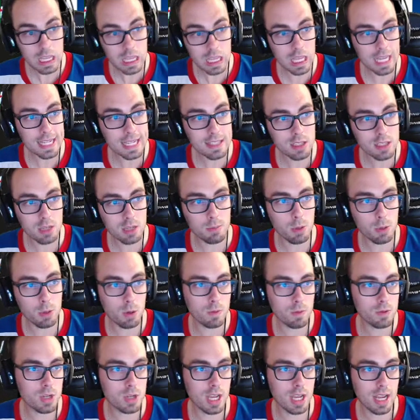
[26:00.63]
like to
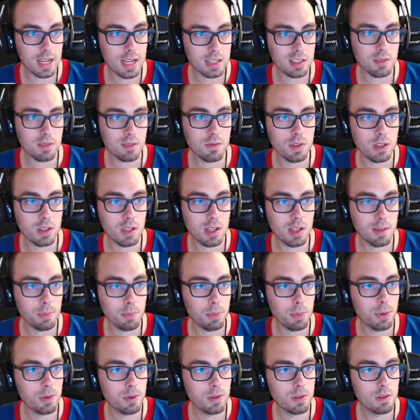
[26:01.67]
move Jacksonville
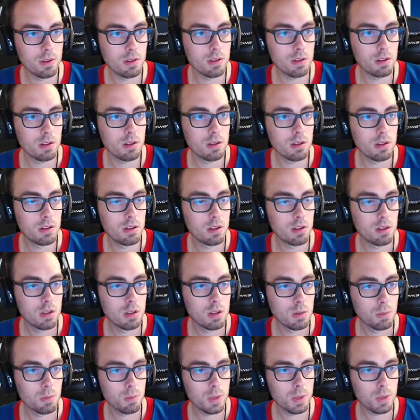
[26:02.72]
up,
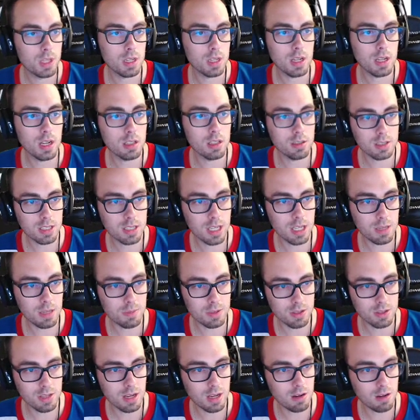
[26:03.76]
but their color scheme
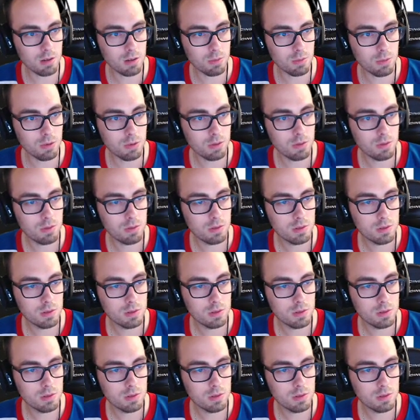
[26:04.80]
is terrible.